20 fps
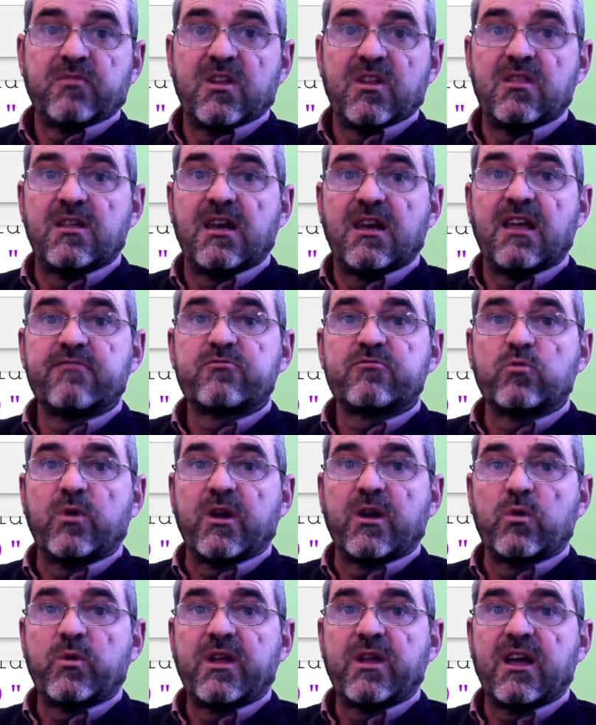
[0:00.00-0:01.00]
In the left
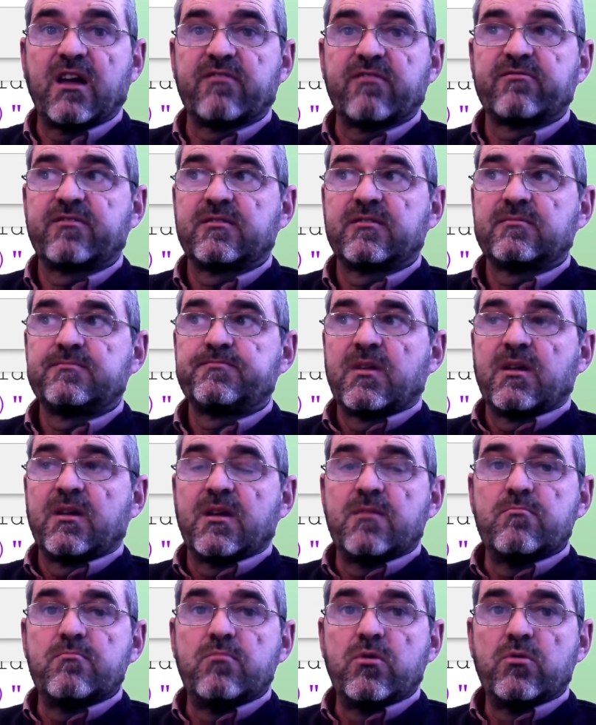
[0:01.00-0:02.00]
one we have
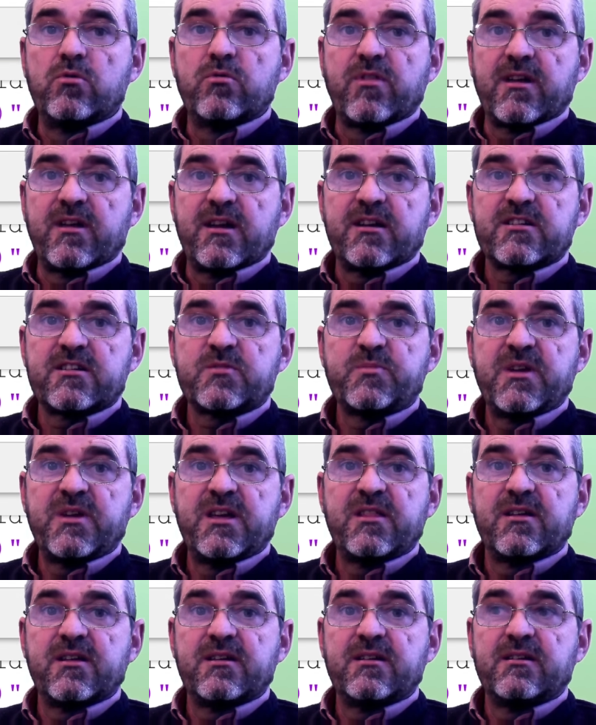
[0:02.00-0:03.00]
in blue the
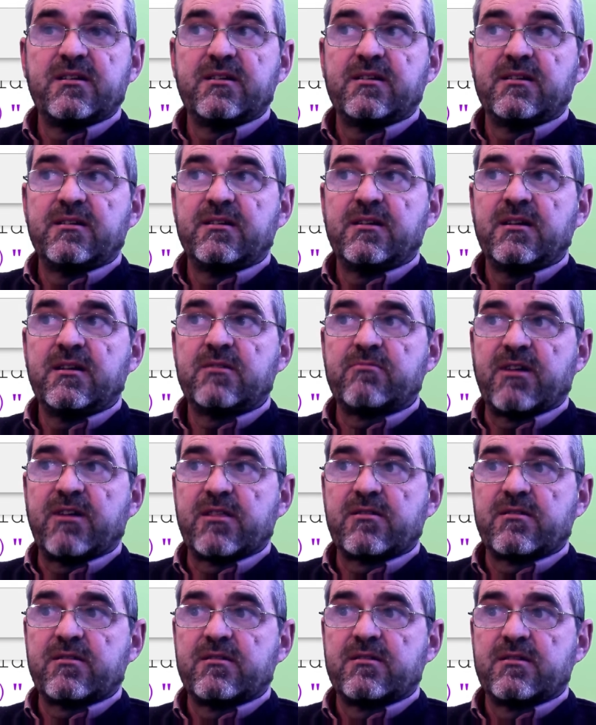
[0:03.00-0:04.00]
airspeed, in
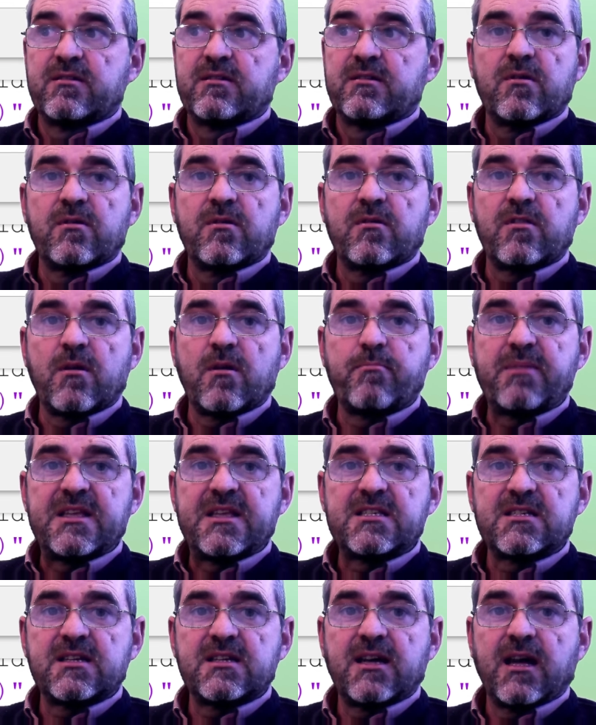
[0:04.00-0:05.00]
red the
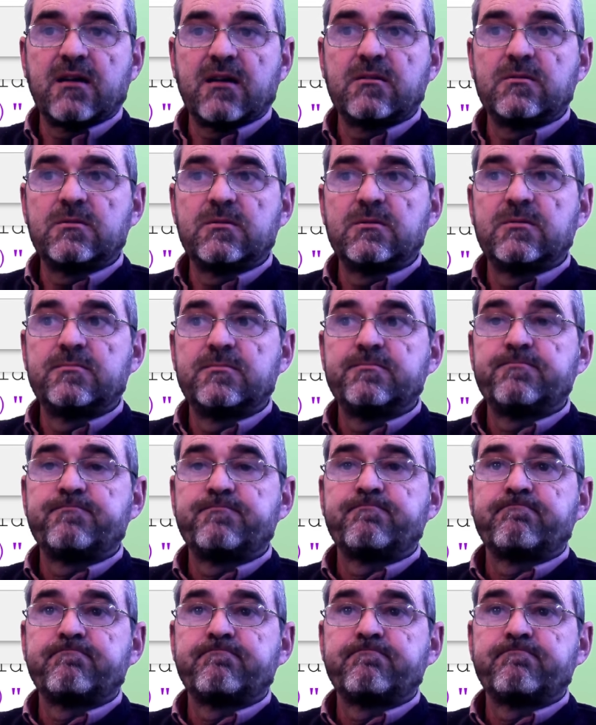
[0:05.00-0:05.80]
pitch angle,